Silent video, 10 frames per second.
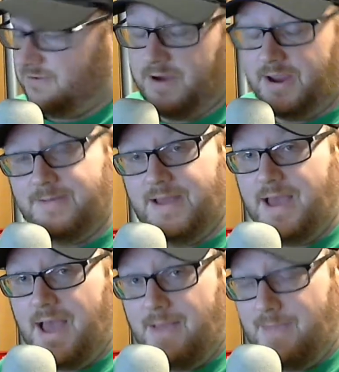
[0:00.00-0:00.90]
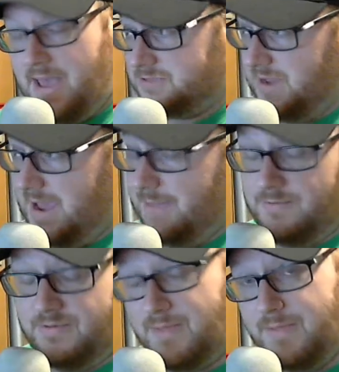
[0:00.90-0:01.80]
feel great. I'm actually happy
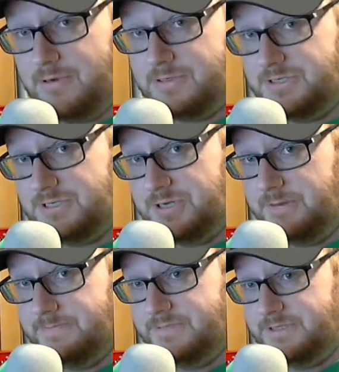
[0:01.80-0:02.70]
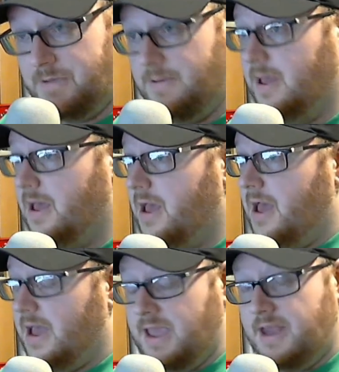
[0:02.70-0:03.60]
with my purchase here. So,
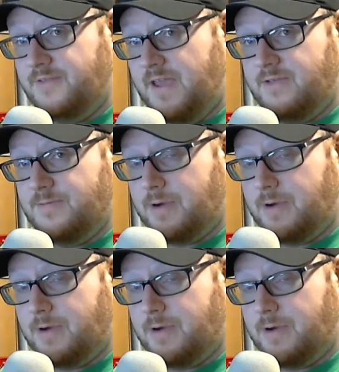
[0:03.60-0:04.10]
again, if you have